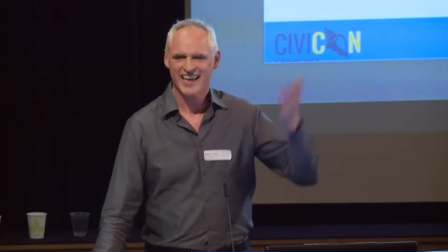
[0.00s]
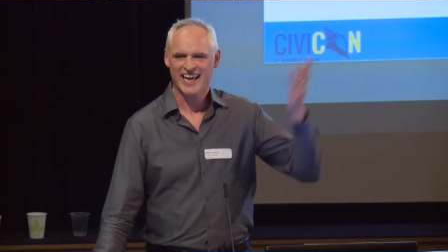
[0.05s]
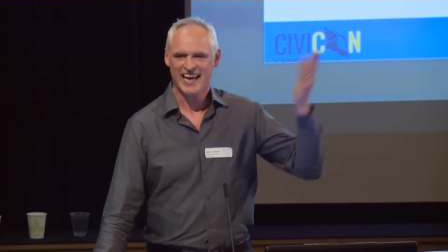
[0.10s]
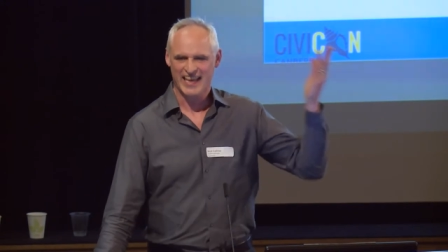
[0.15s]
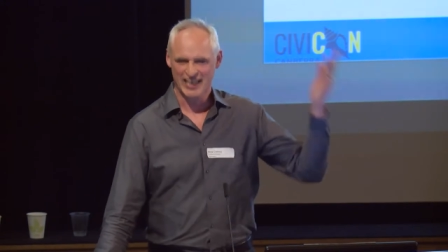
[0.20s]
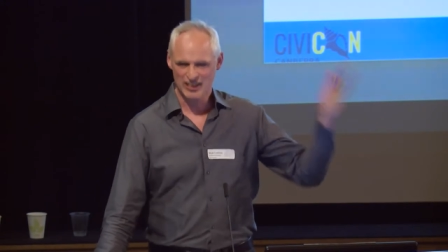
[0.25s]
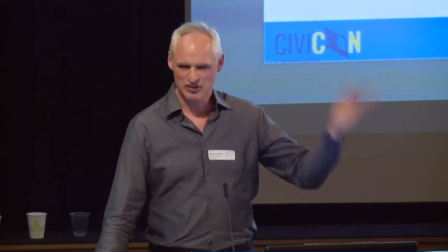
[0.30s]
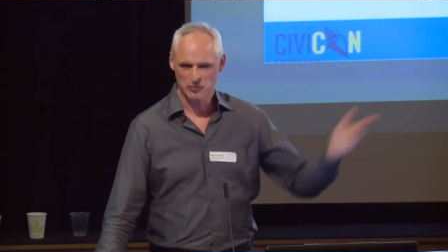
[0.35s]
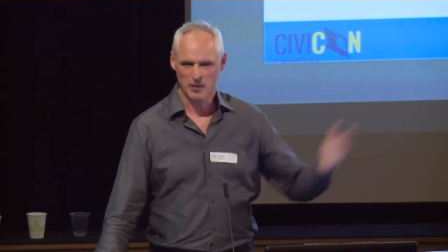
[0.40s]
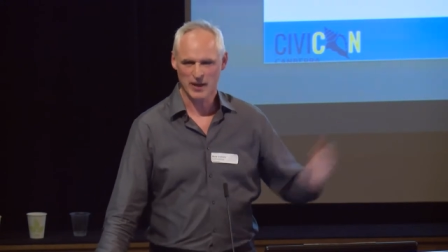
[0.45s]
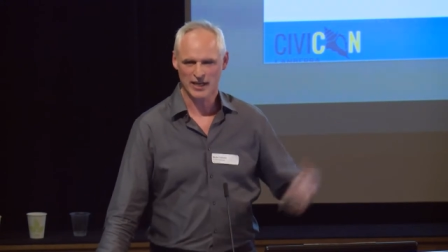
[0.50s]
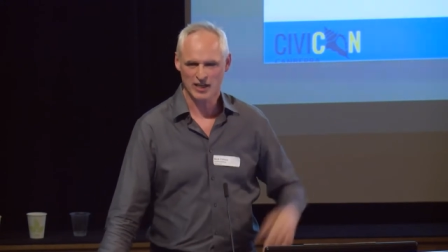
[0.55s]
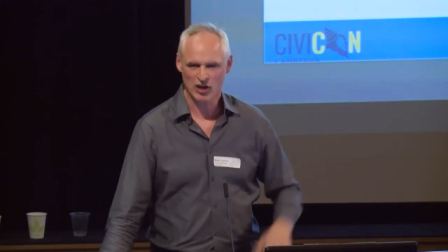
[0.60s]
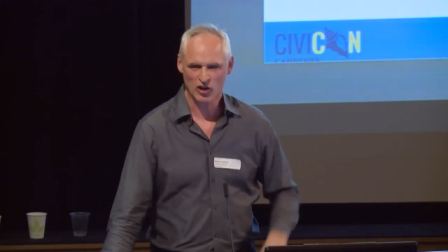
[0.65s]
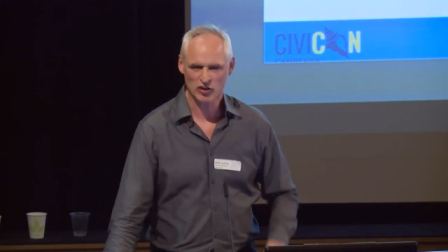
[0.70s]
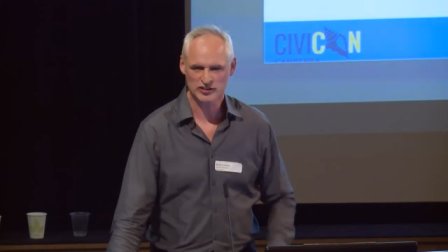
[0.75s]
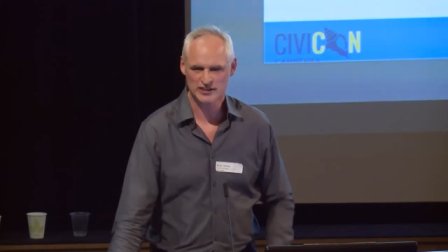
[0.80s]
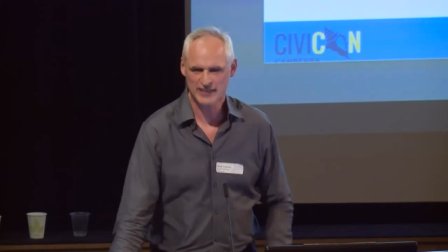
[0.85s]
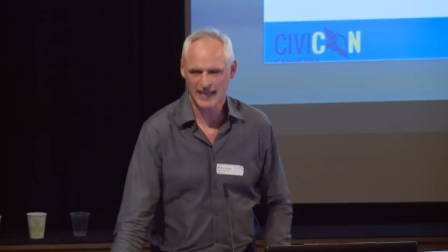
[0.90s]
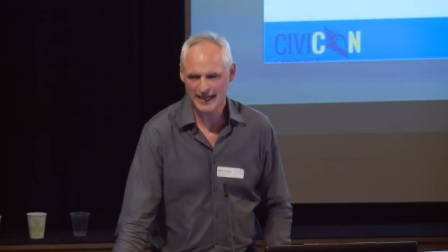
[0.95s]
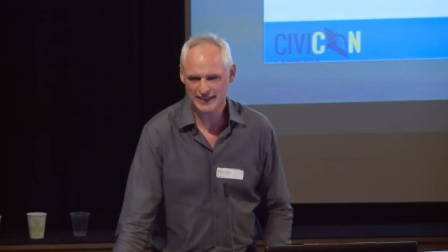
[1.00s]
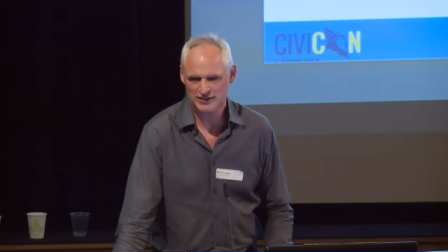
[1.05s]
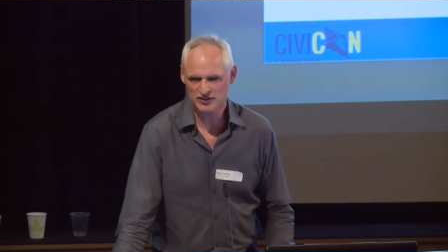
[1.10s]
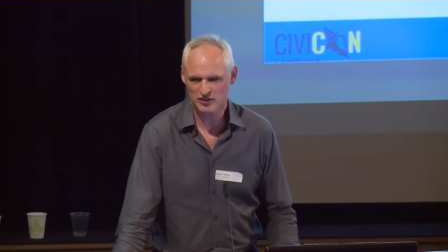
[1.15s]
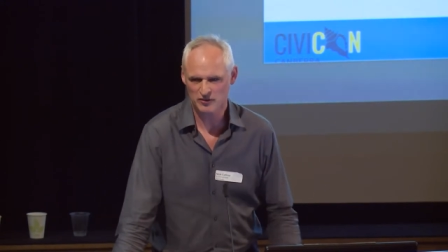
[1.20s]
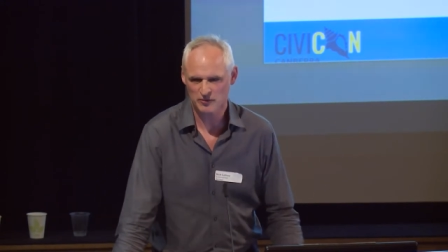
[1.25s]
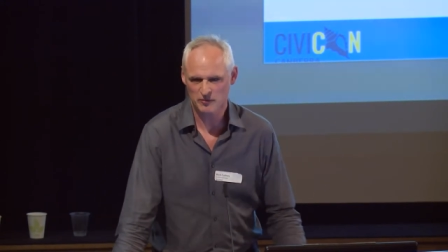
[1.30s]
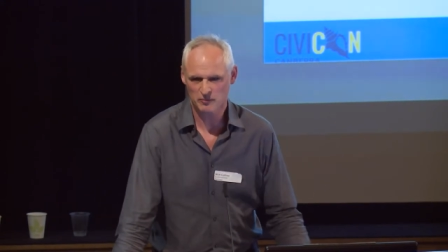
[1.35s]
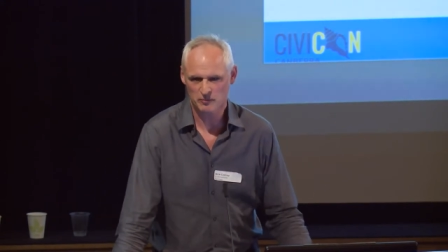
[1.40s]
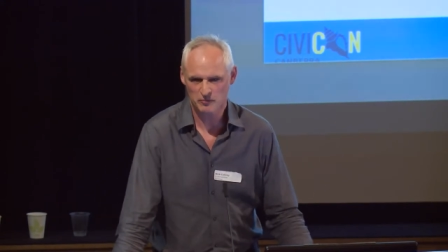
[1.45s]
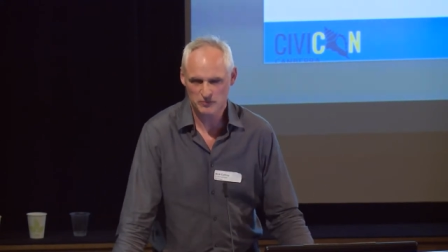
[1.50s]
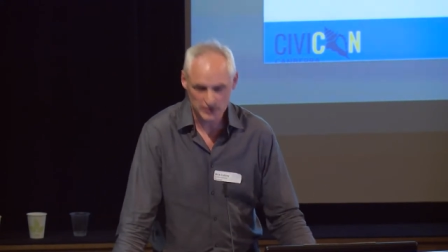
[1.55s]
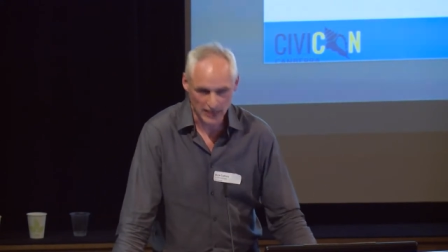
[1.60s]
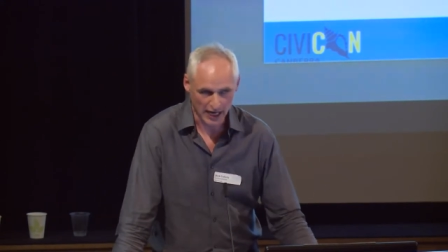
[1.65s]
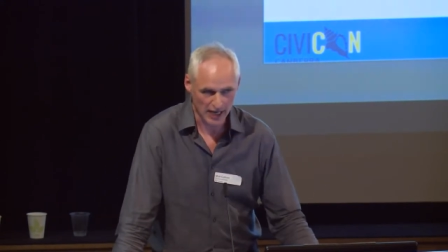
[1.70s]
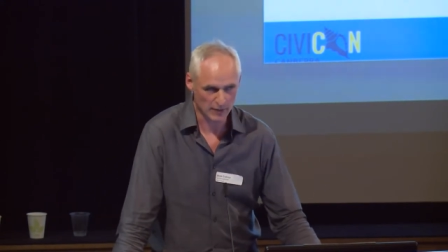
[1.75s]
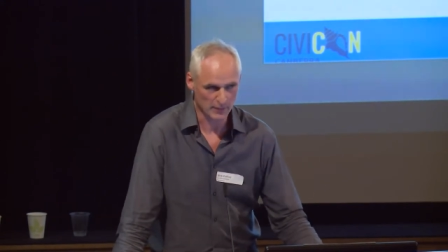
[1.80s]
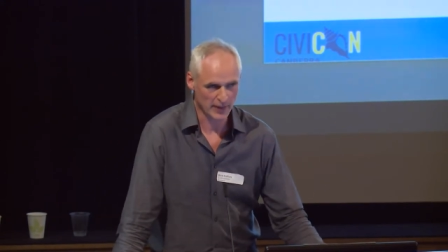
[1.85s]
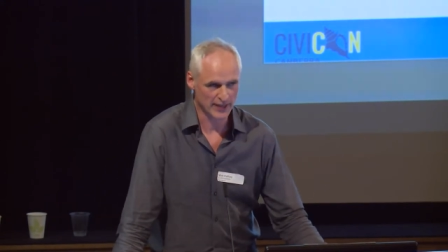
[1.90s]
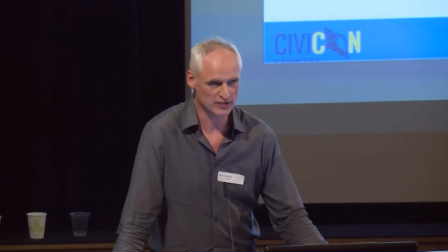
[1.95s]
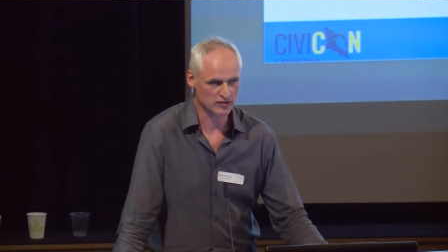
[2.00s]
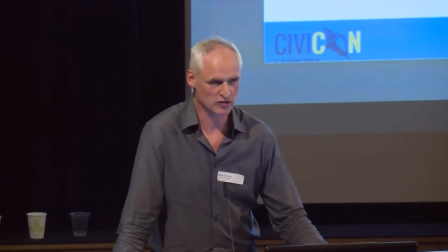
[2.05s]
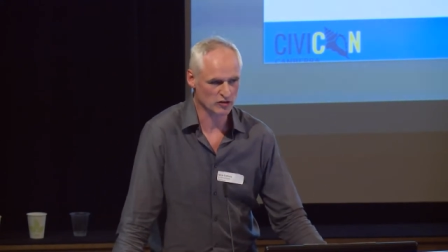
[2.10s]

Is my contact database